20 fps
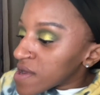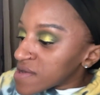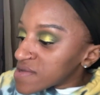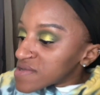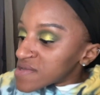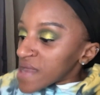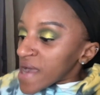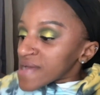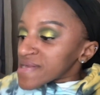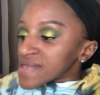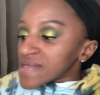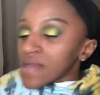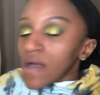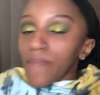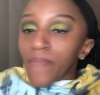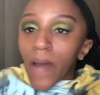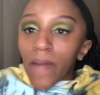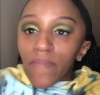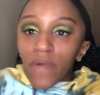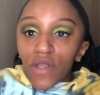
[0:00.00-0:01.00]
Next up,
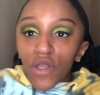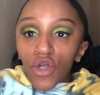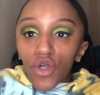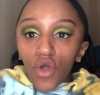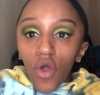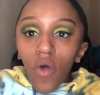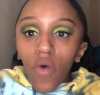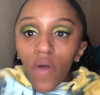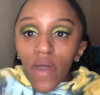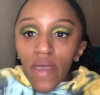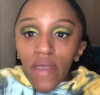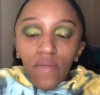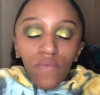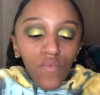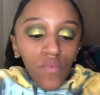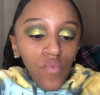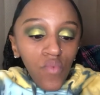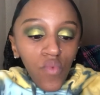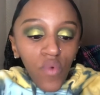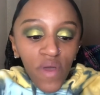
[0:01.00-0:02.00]
I'm gonna go
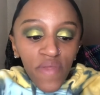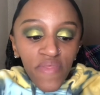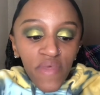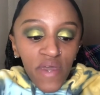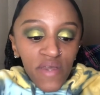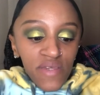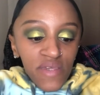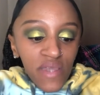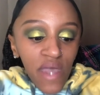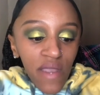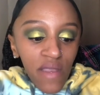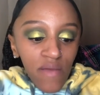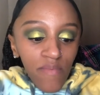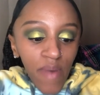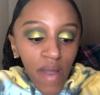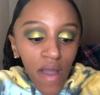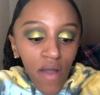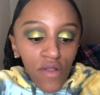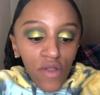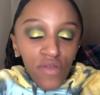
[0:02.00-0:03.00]
in with a setting
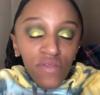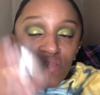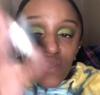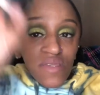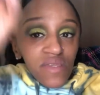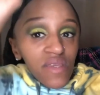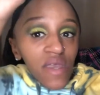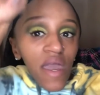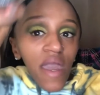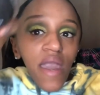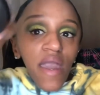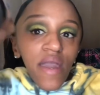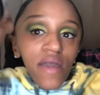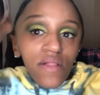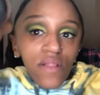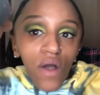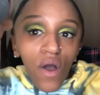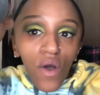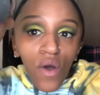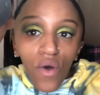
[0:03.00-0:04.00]
powder. This is a
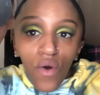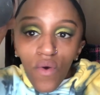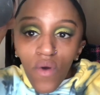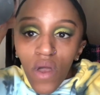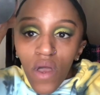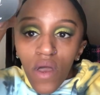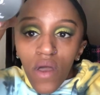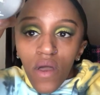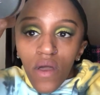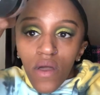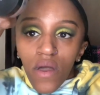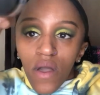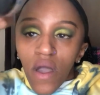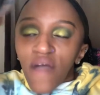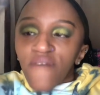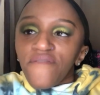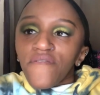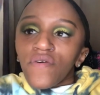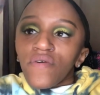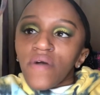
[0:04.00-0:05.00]
halo. I
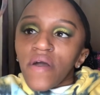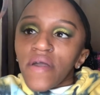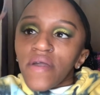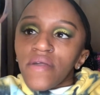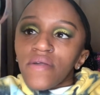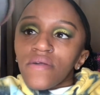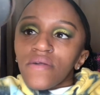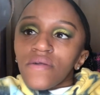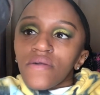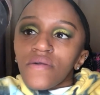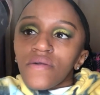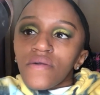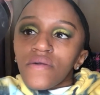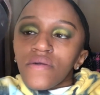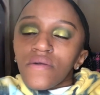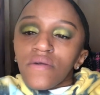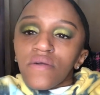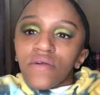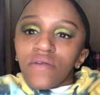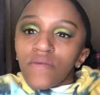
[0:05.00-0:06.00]
feel like
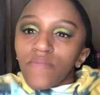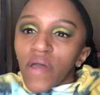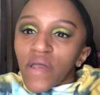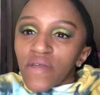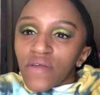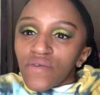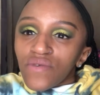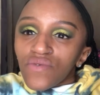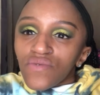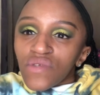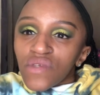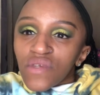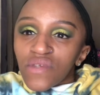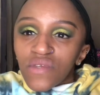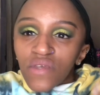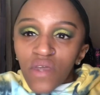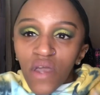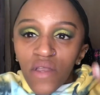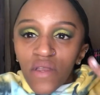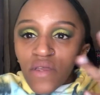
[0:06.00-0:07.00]
anybody can use this.
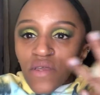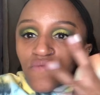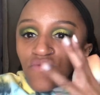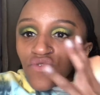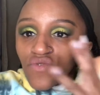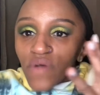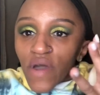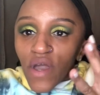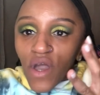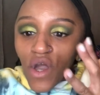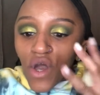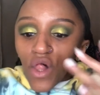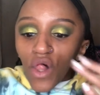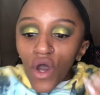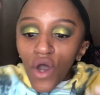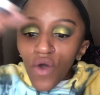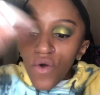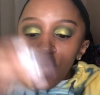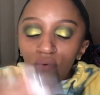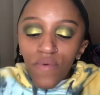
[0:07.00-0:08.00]
It kind of gives you like a
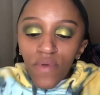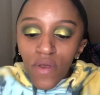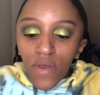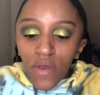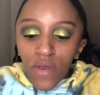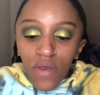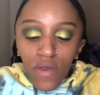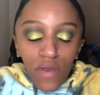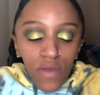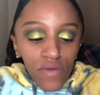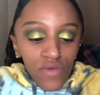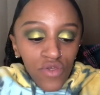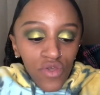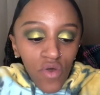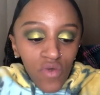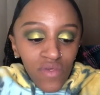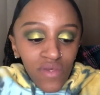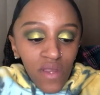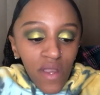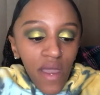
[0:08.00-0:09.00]
glow. So
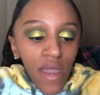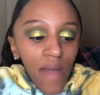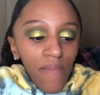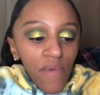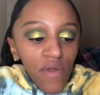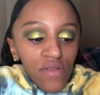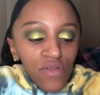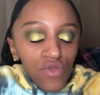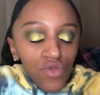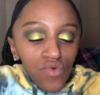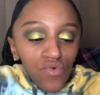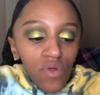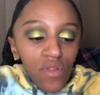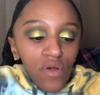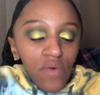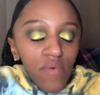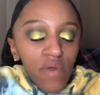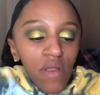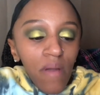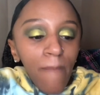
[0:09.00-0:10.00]
today I'm gonna do a little
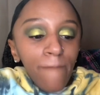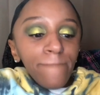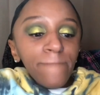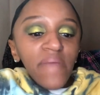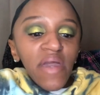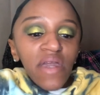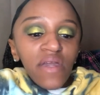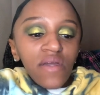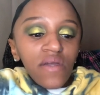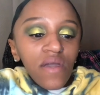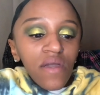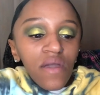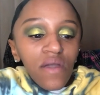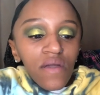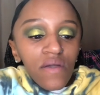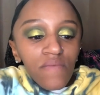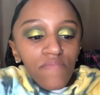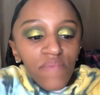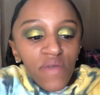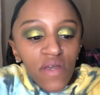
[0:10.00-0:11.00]
bit of
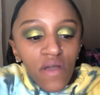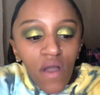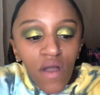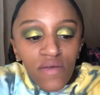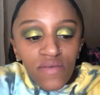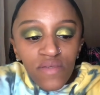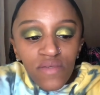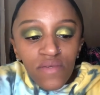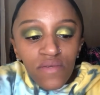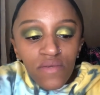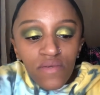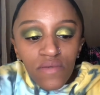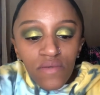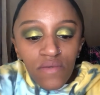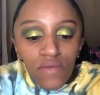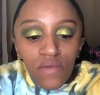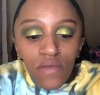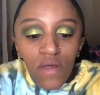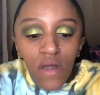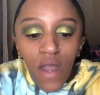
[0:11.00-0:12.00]
baking because
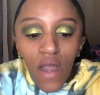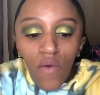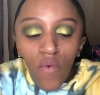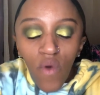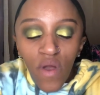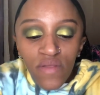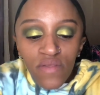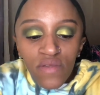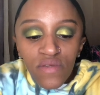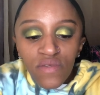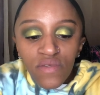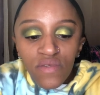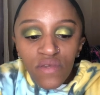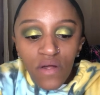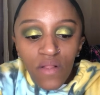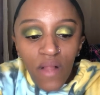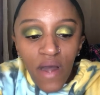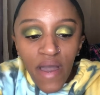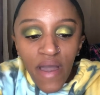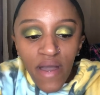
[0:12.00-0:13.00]
I want this to
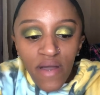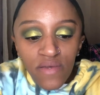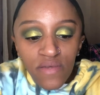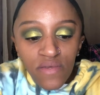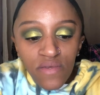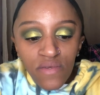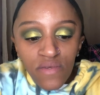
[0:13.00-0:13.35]
last.